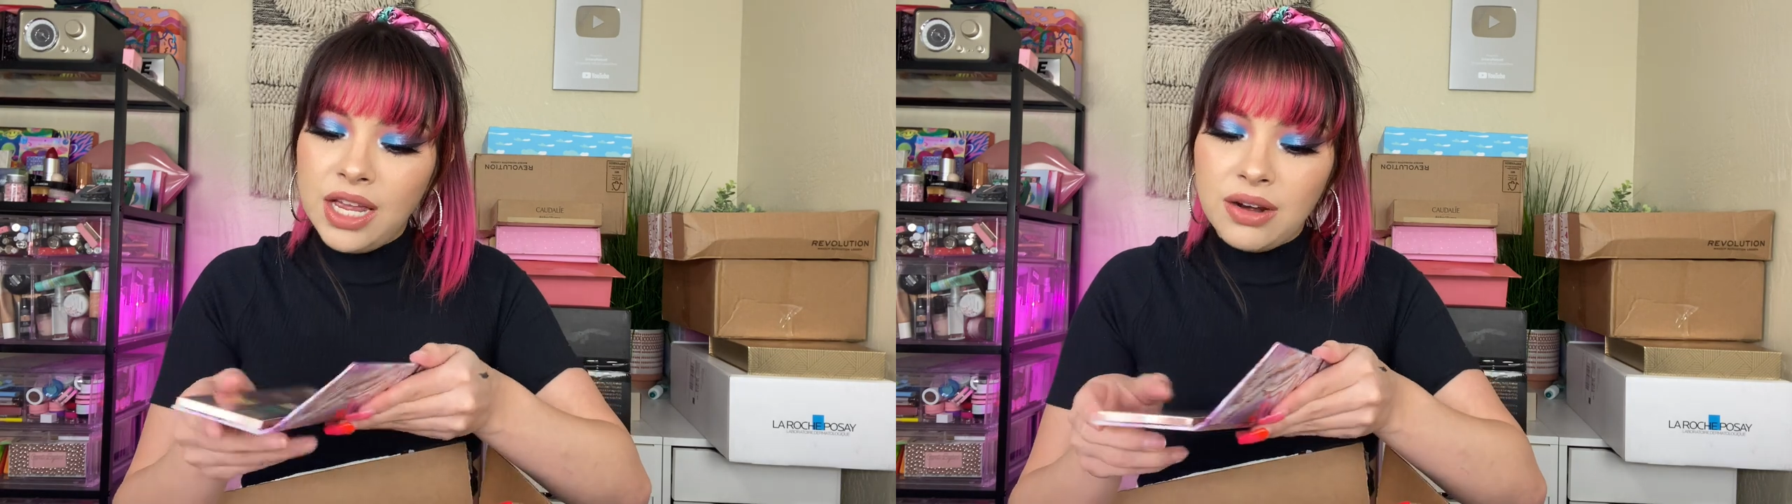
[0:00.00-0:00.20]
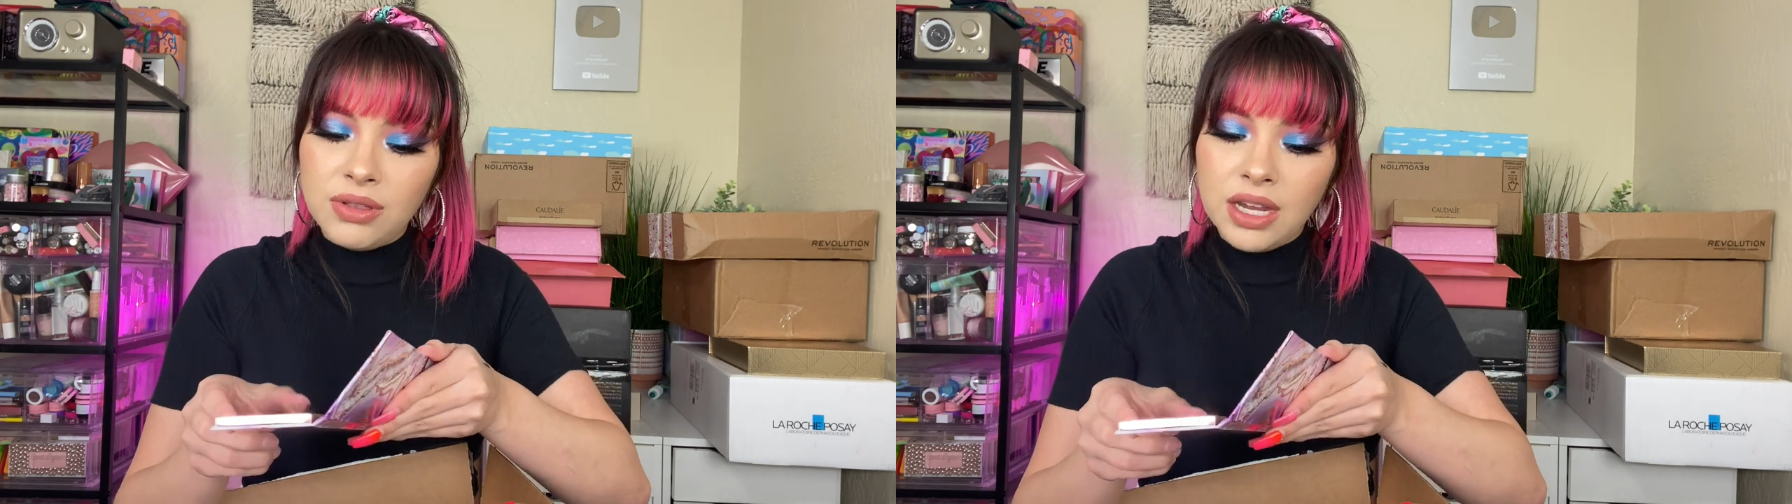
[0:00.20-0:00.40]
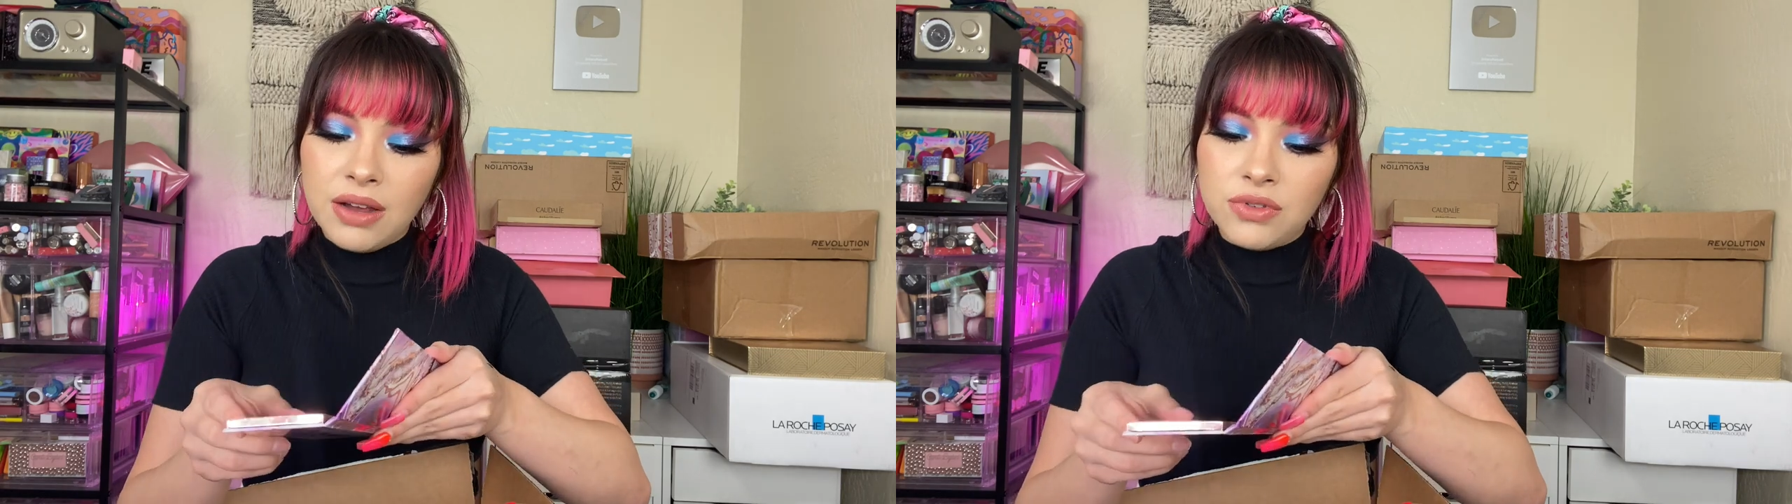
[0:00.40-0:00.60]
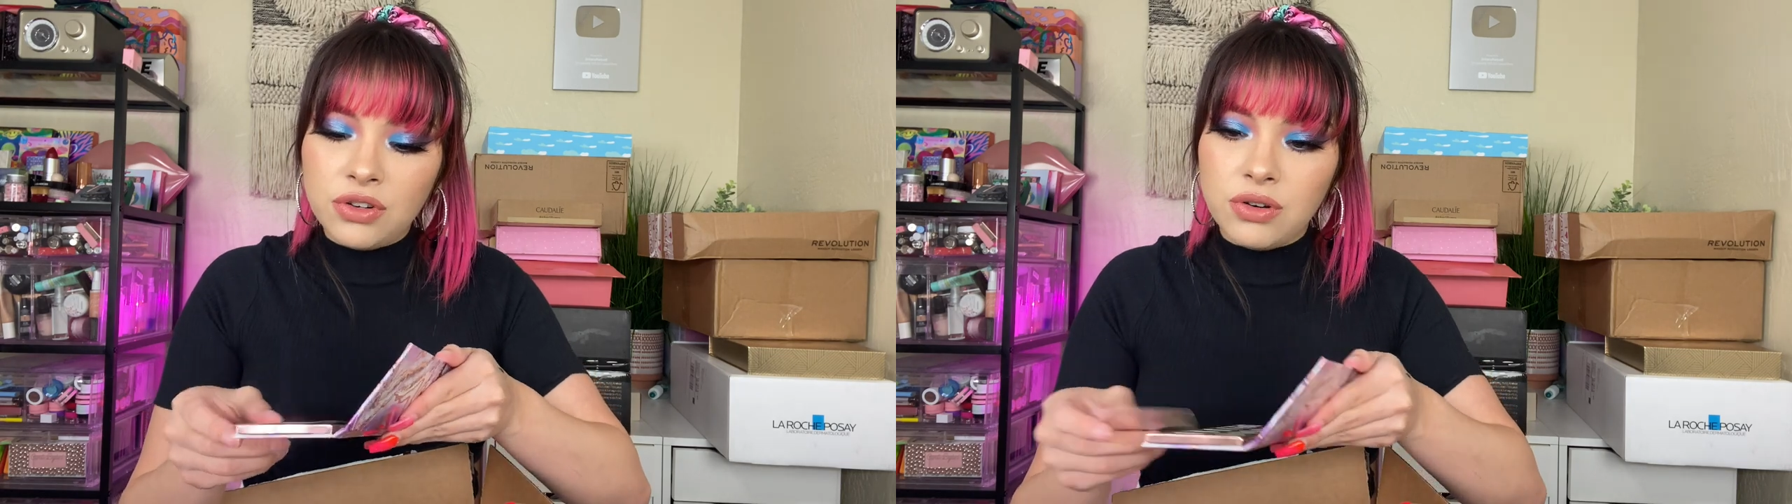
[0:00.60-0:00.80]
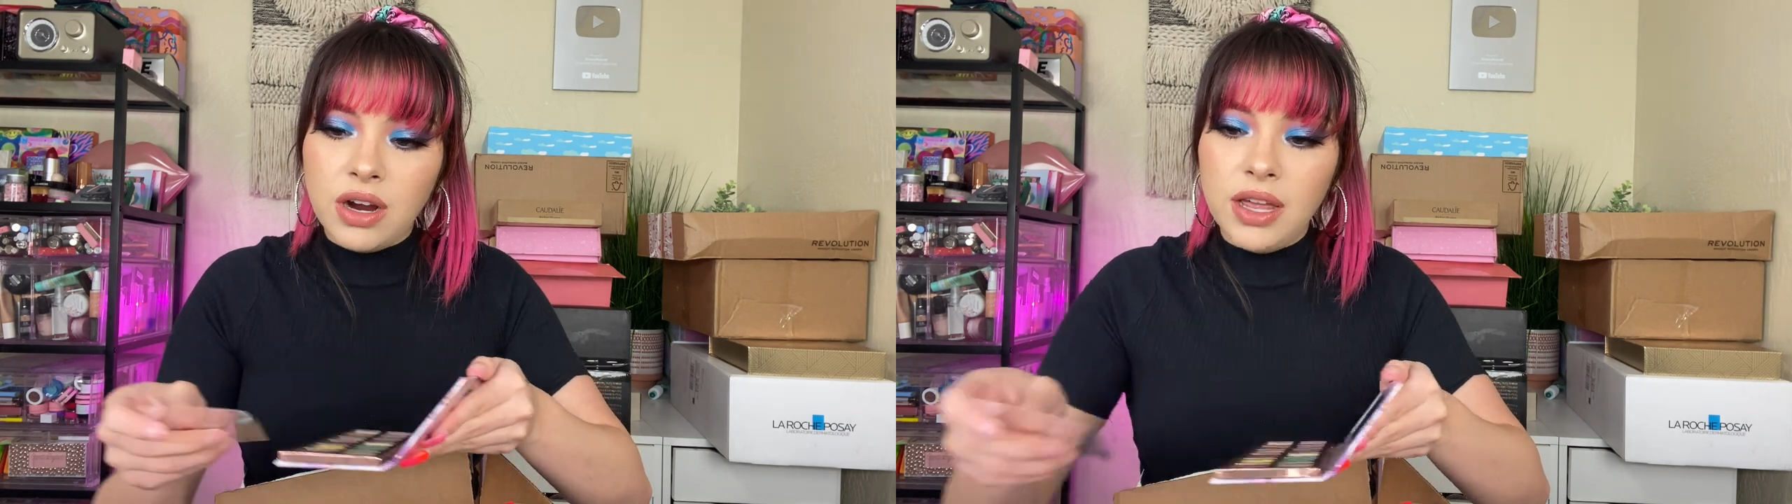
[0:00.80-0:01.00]
I don't think I've
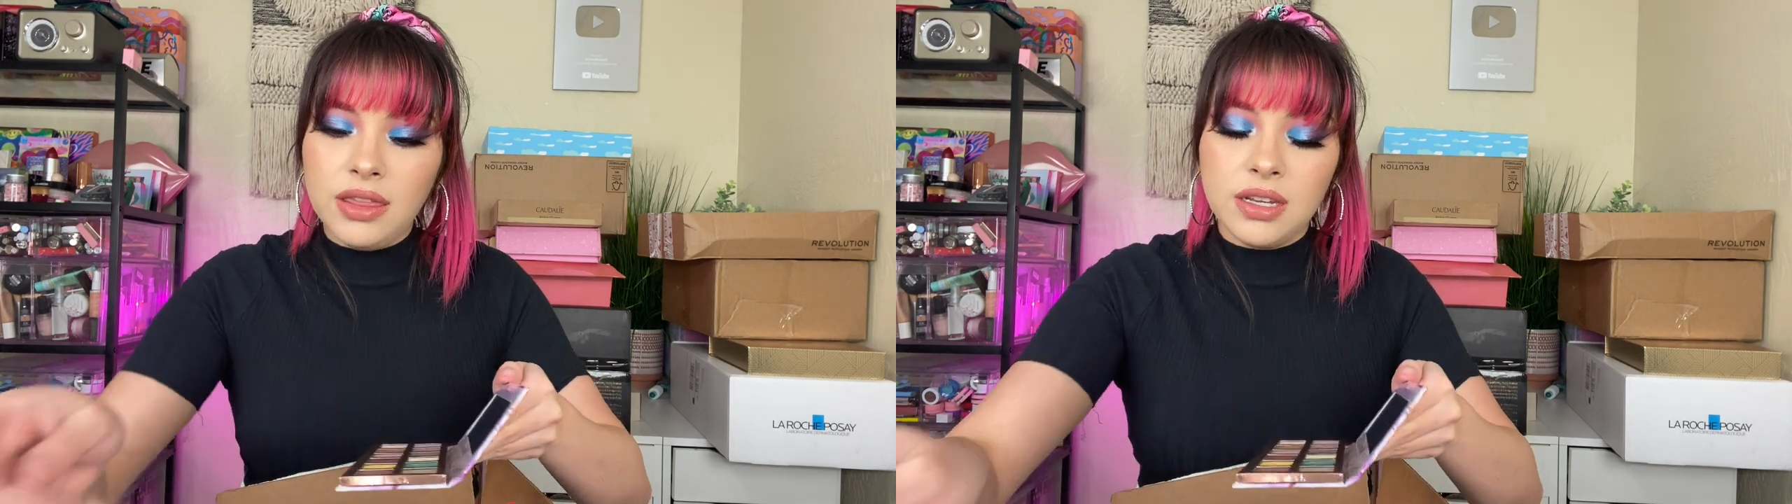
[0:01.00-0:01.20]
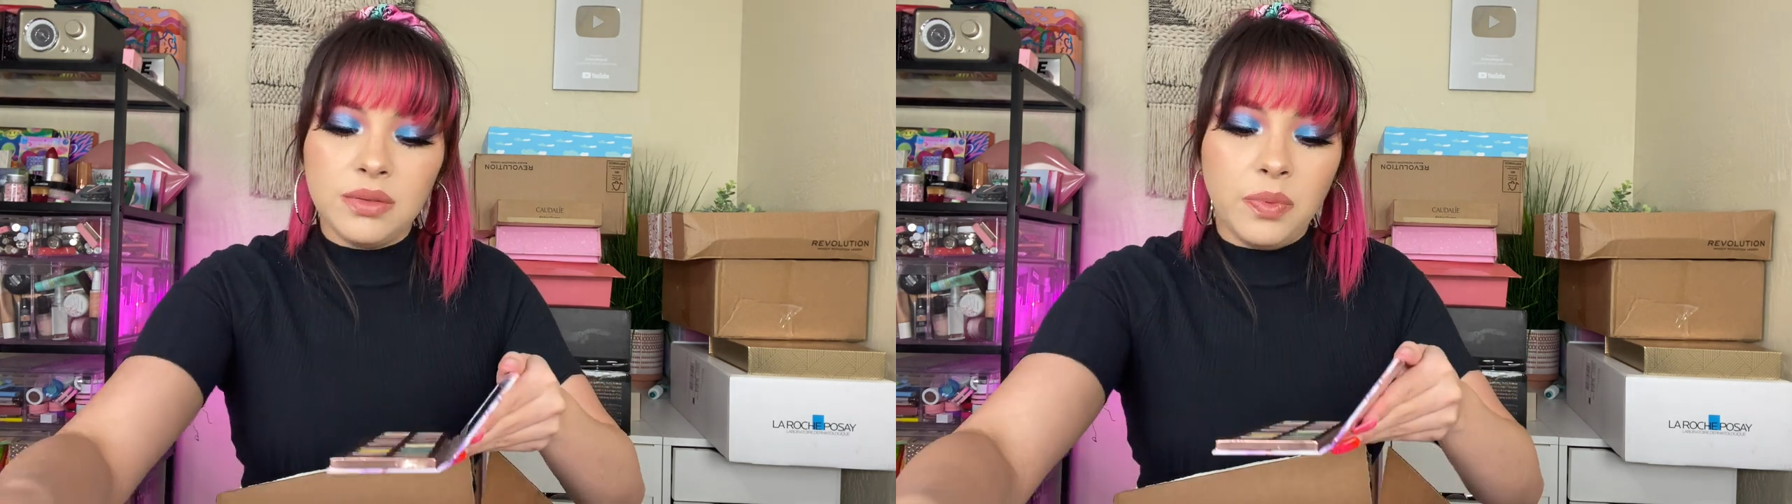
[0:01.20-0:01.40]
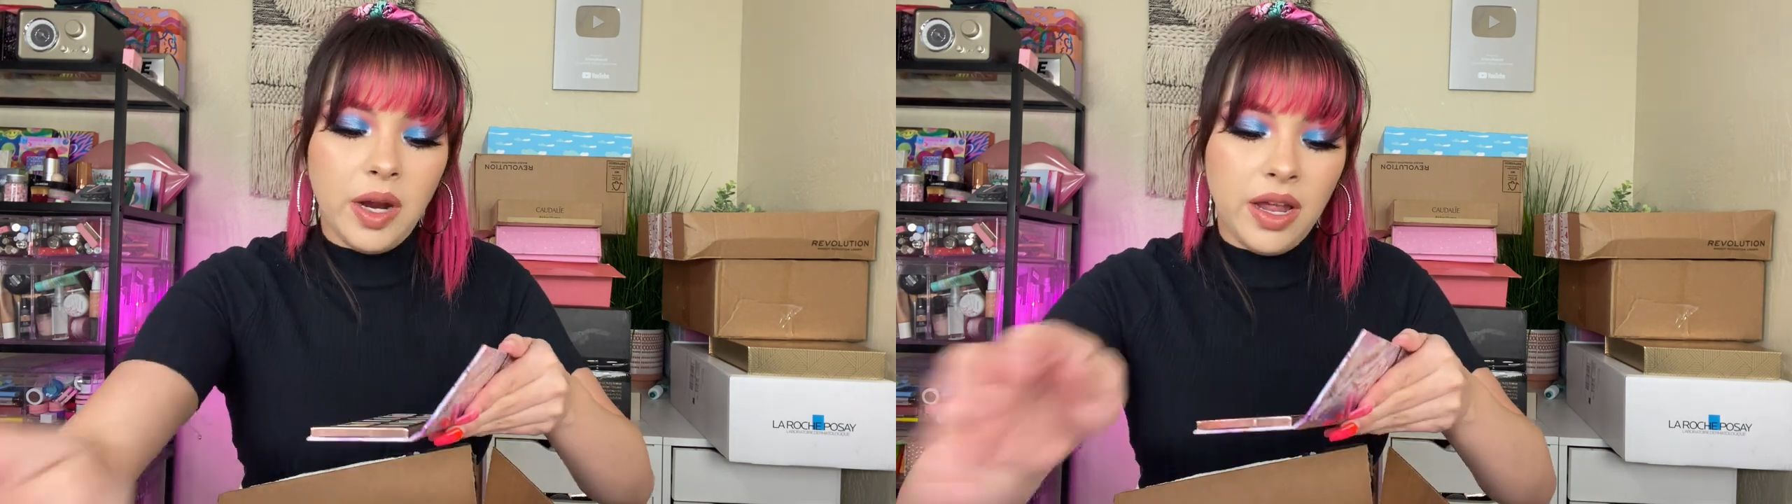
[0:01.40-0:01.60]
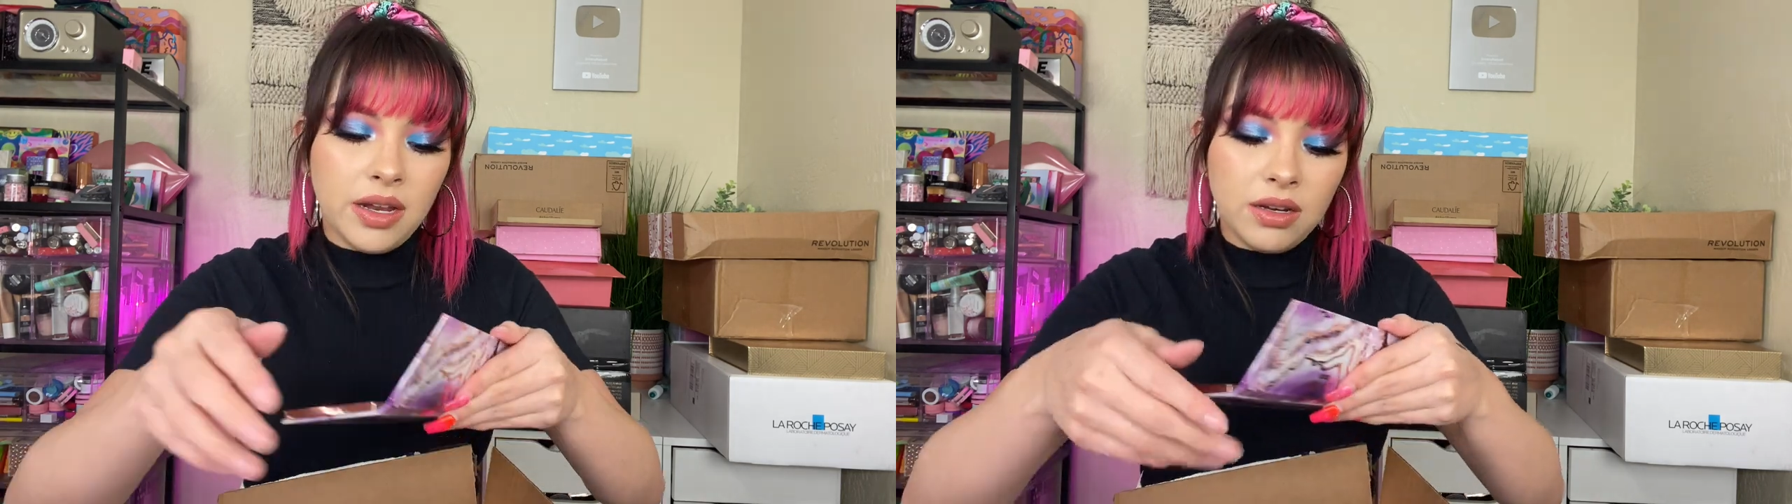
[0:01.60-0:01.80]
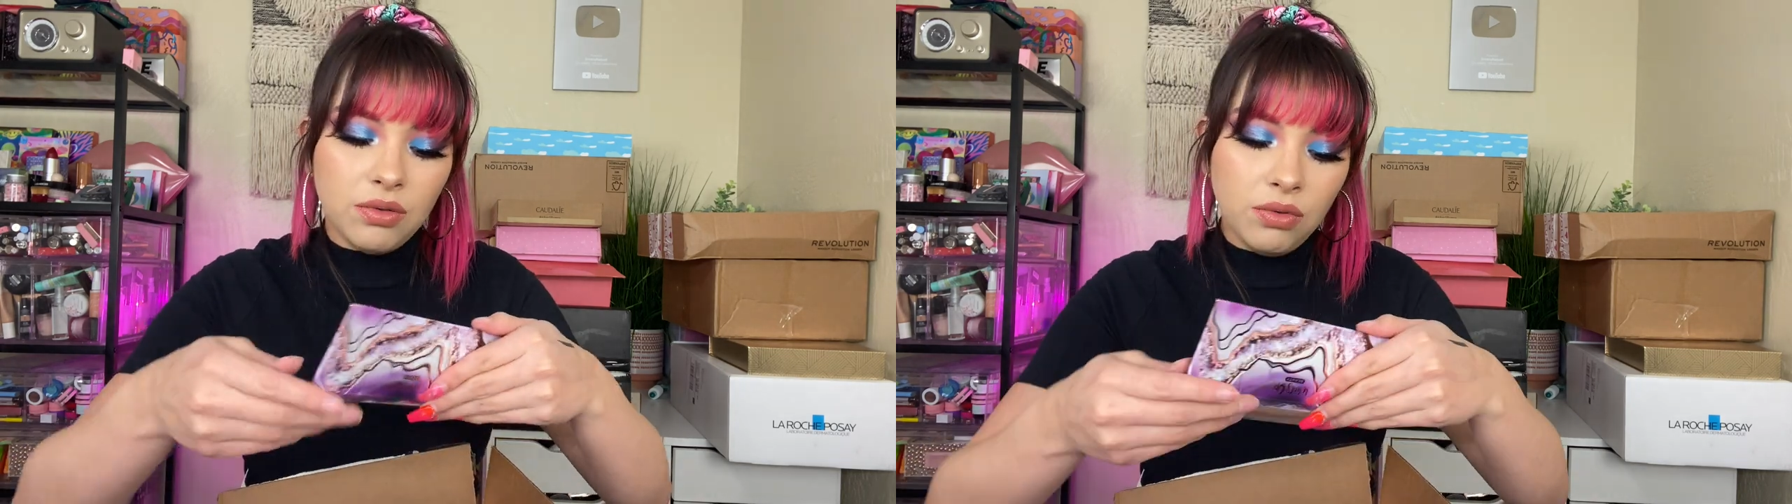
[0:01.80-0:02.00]
tried this brand.